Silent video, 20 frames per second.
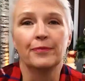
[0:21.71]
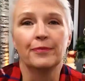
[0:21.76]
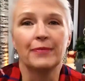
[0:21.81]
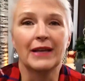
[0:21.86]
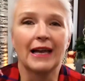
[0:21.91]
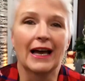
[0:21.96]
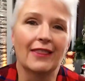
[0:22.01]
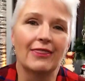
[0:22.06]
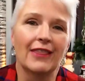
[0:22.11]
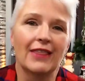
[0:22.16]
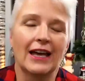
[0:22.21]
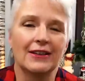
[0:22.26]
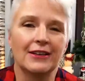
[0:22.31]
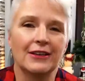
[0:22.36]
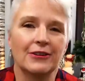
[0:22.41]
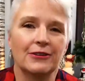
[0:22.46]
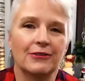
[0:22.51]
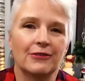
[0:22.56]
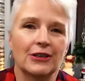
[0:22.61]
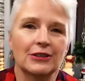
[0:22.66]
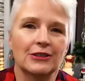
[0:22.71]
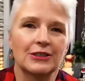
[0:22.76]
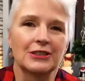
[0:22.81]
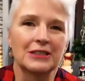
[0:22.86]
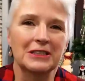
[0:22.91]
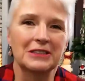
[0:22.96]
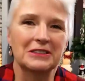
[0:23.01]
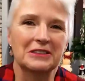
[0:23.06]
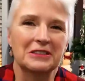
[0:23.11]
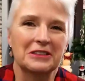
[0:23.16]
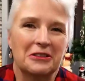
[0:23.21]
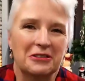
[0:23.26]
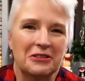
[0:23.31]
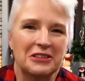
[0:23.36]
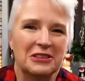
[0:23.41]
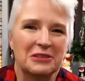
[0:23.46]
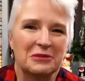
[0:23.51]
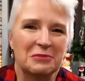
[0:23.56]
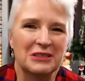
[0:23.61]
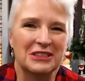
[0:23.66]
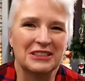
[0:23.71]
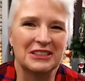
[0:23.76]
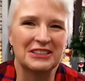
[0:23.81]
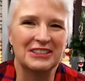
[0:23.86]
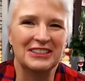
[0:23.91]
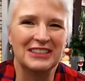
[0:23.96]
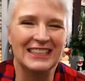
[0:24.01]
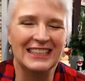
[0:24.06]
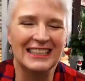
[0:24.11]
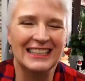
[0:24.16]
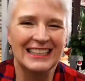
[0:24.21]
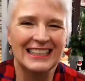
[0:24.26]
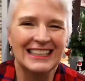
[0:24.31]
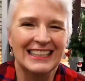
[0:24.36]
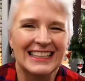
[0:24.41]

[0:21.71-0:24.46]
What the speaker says: yeah, that does function as the Christmas tree.